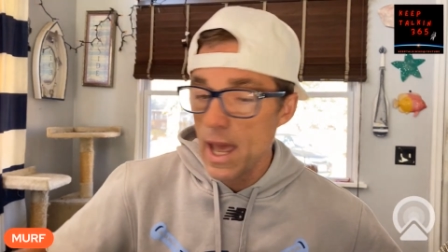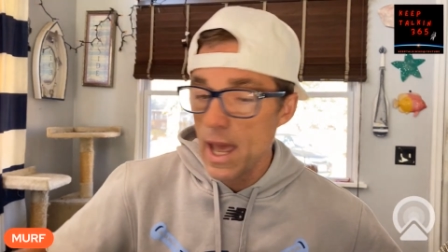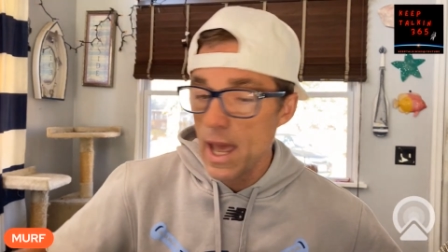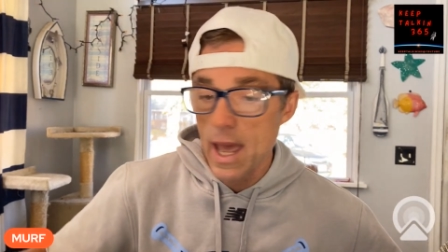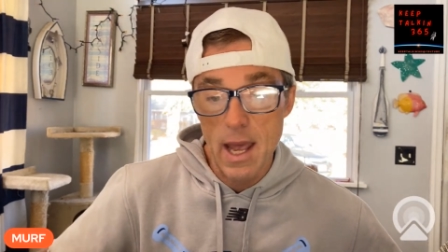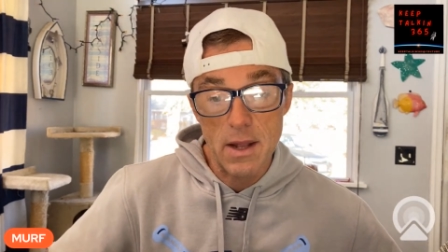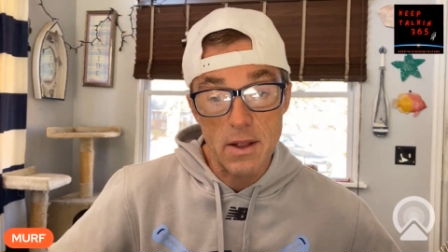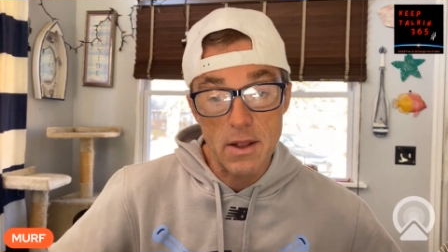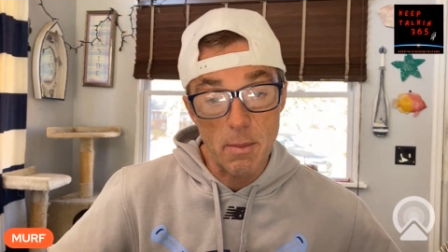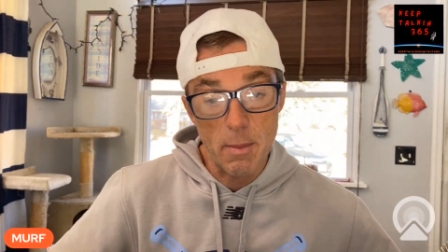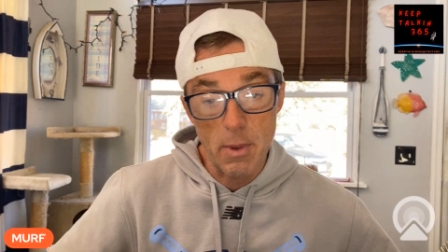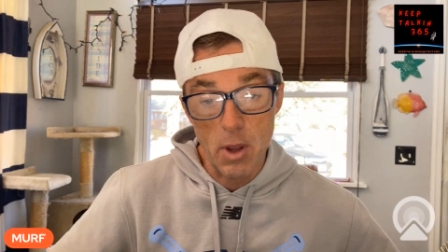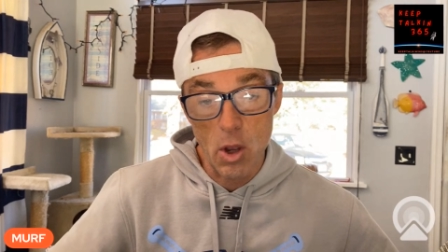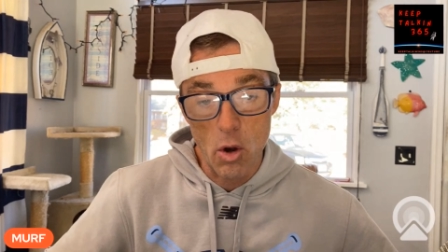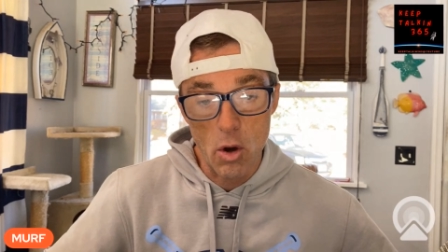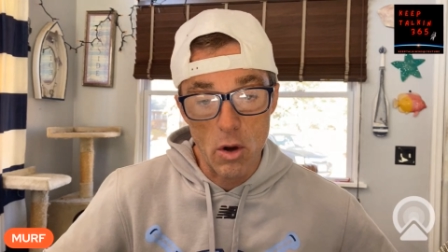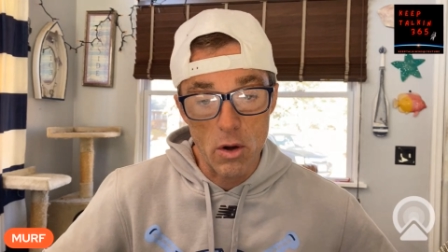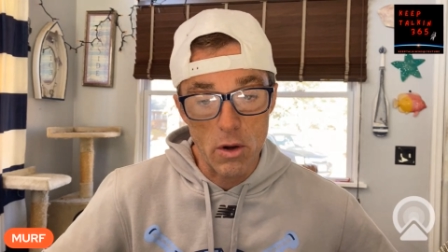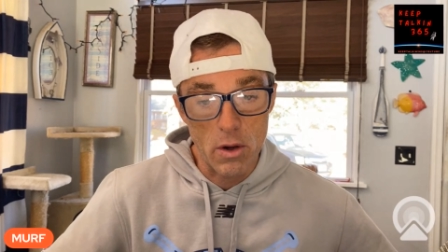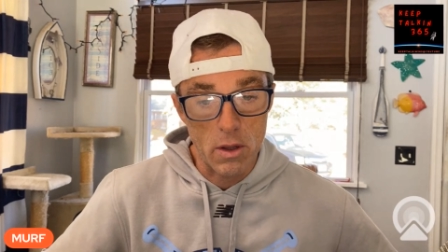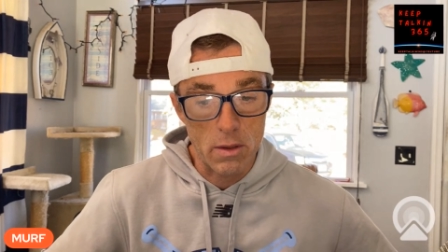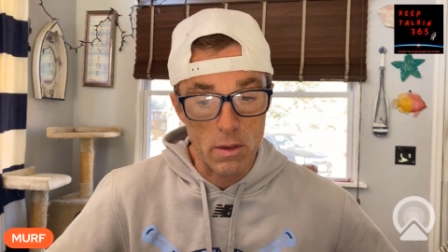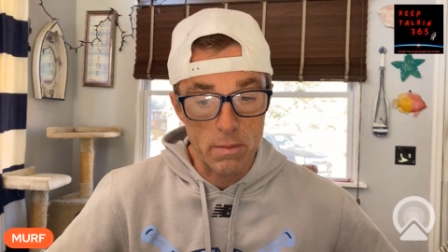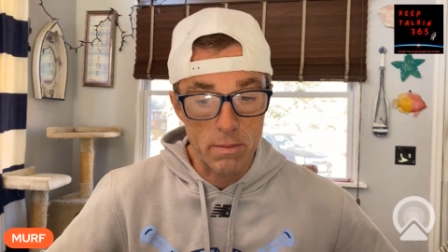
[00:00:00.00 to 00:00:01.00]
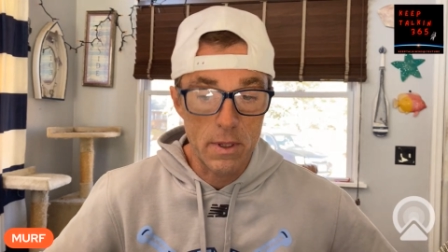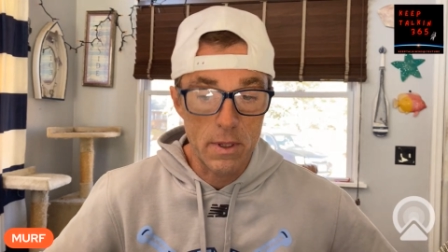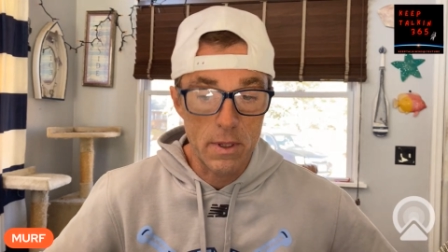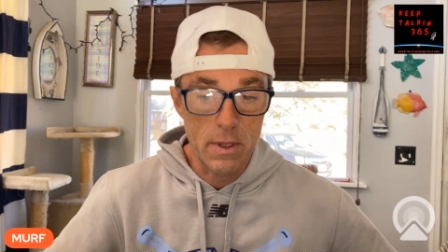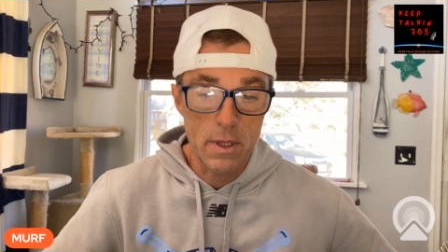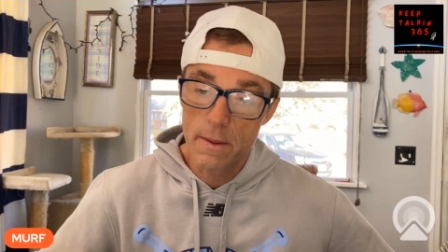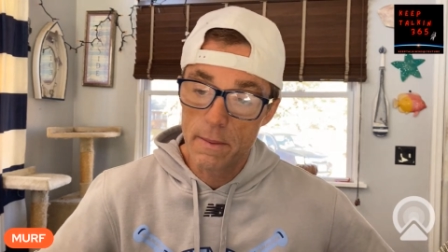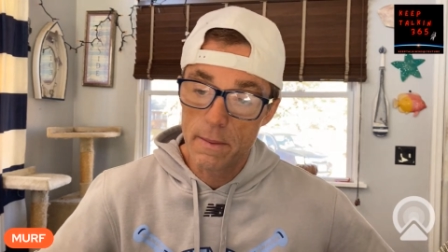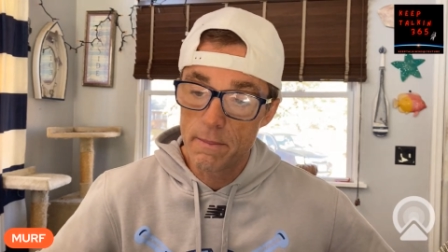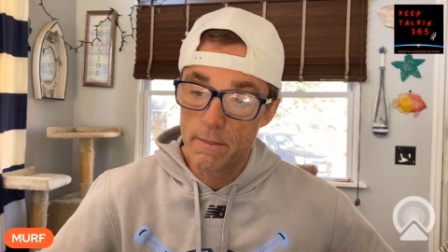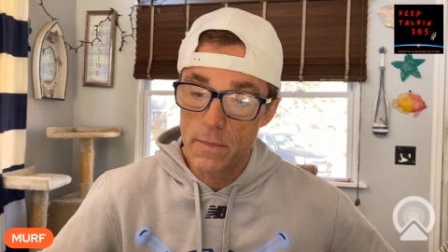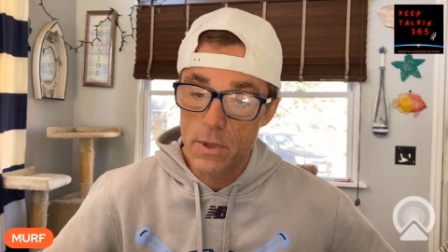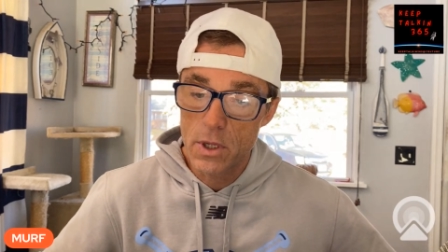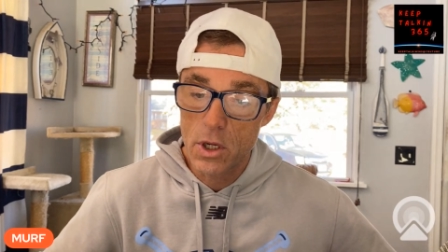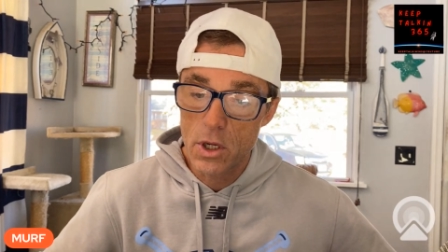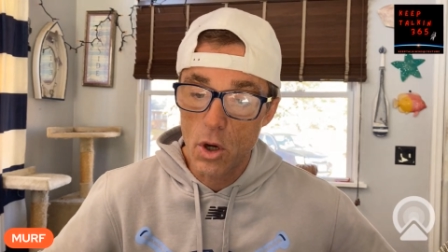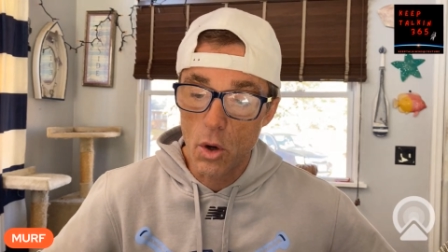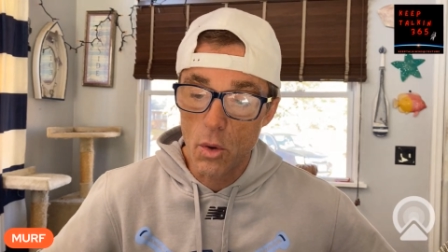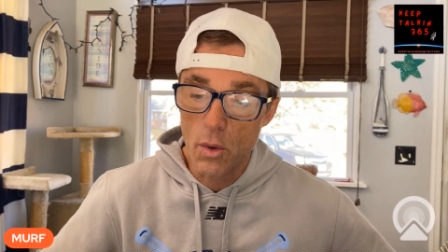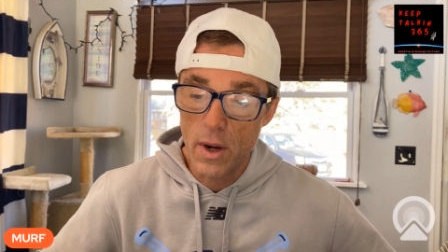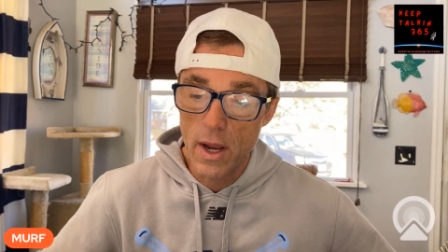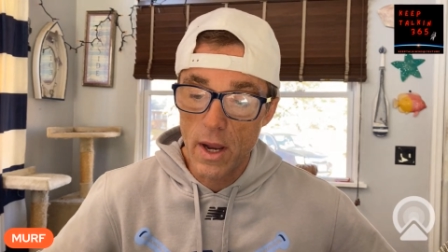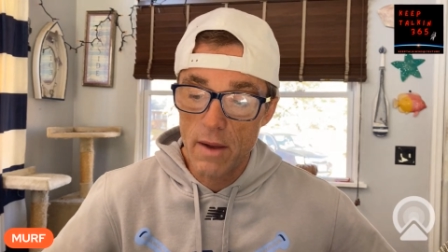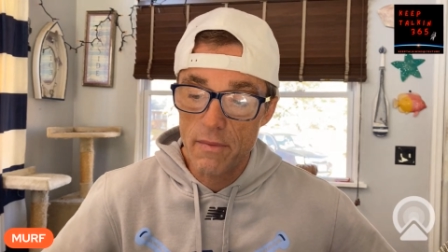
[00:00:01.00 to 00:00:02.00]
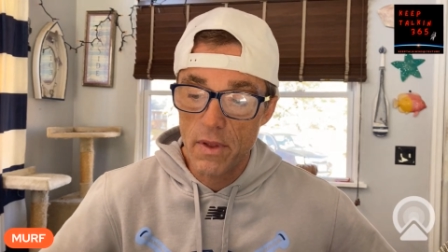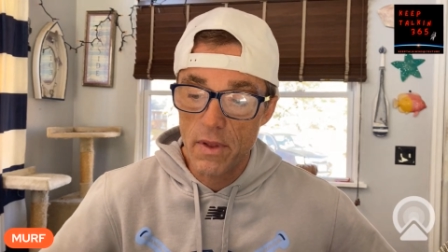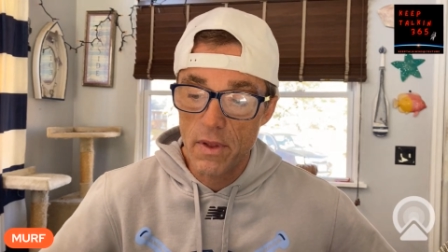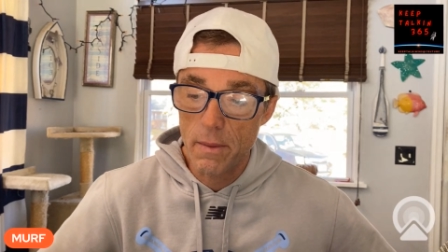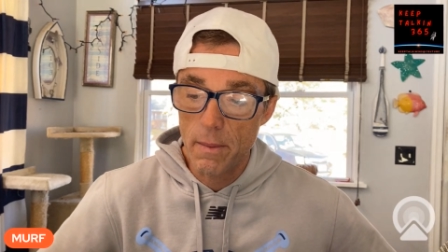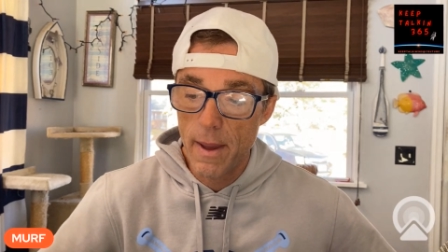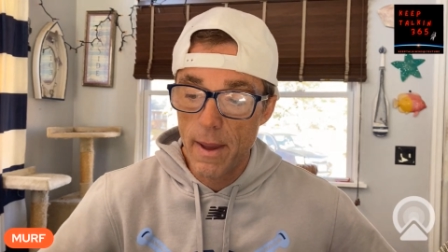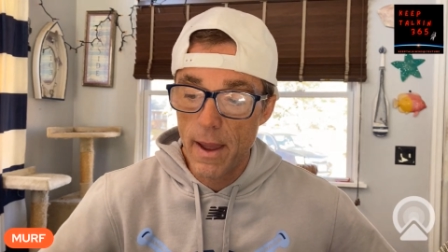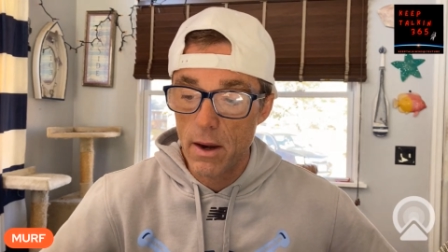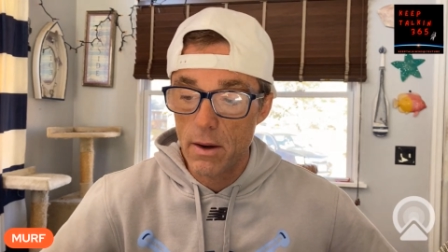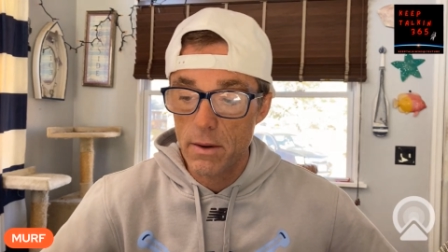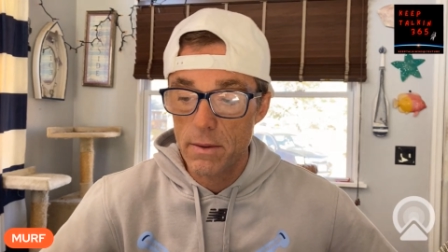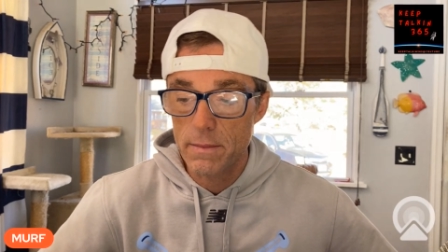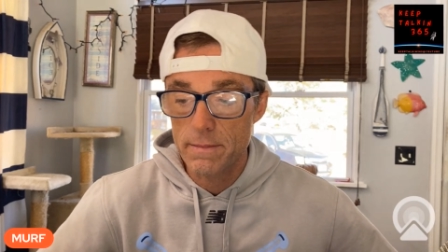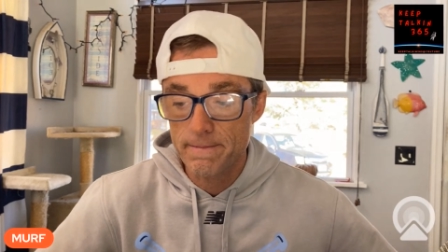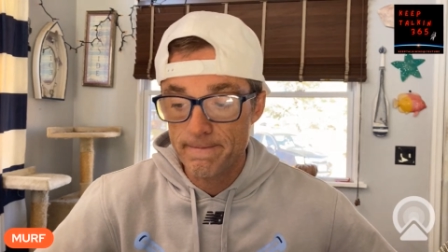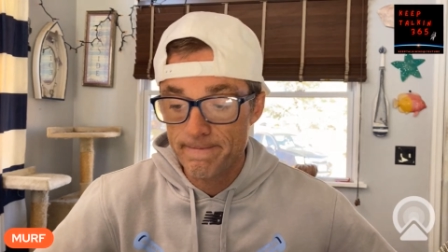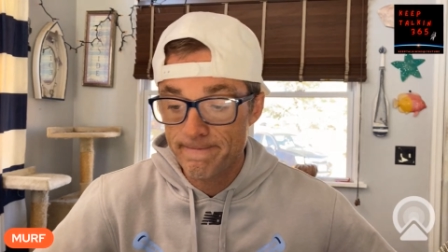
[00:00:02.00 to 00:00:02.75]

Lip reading: at the mayoral, going after the mayor.